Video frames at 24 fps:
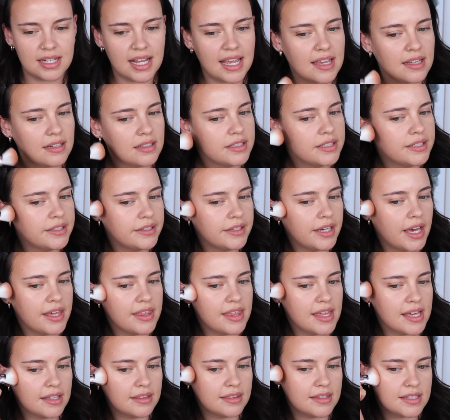date, I
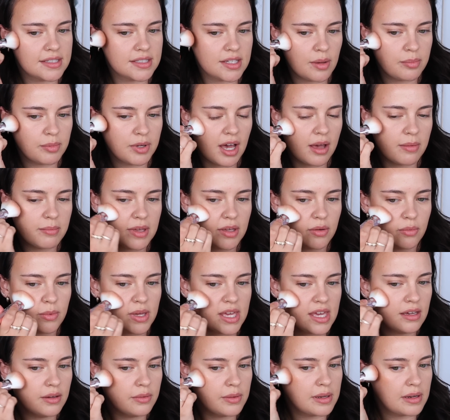think this upcoming week.